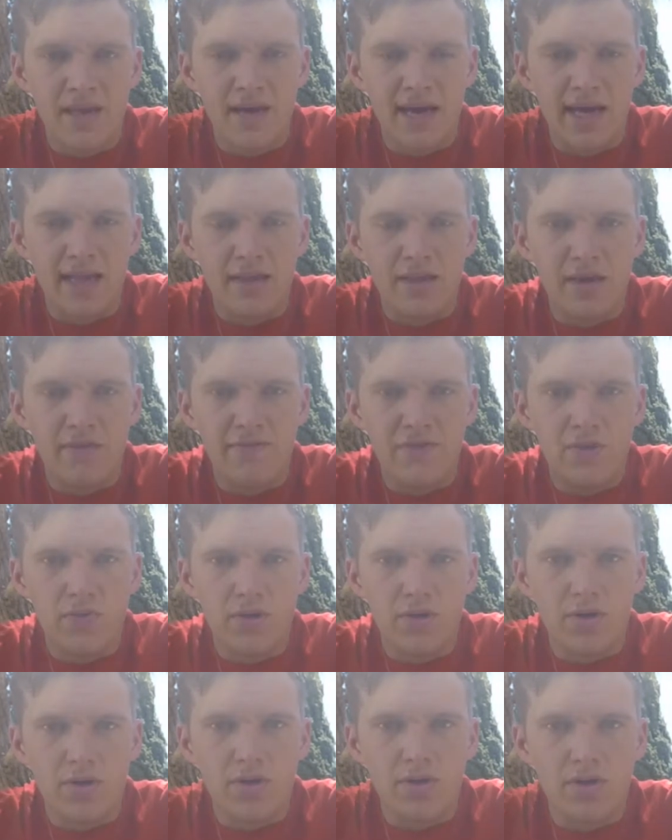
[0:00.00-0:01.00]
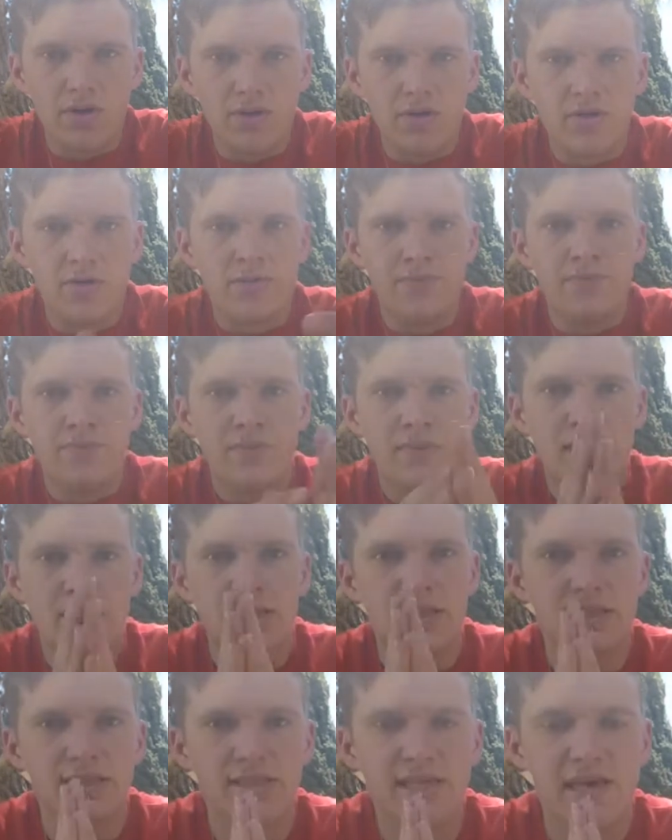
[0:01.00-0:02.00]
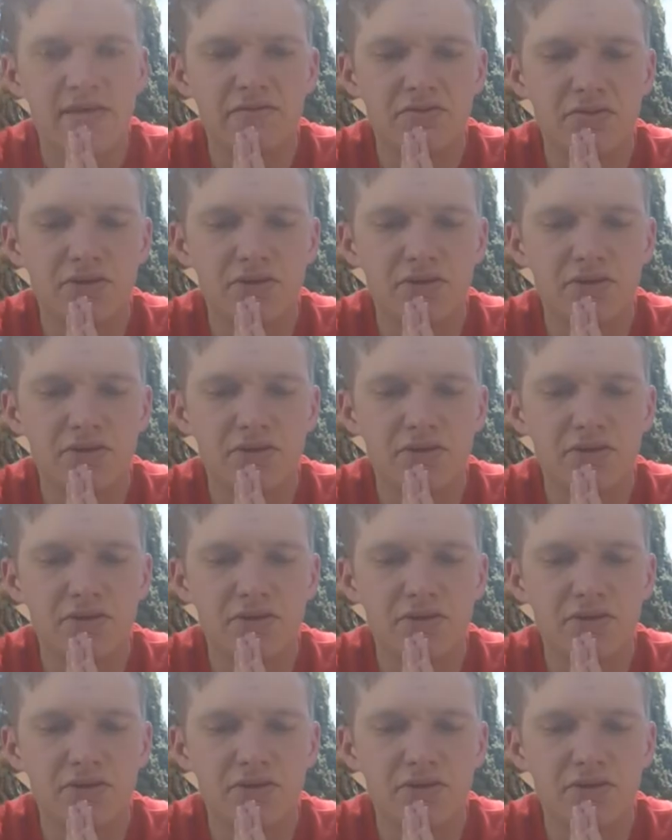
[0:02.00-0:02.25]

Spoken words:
I love you all. Safe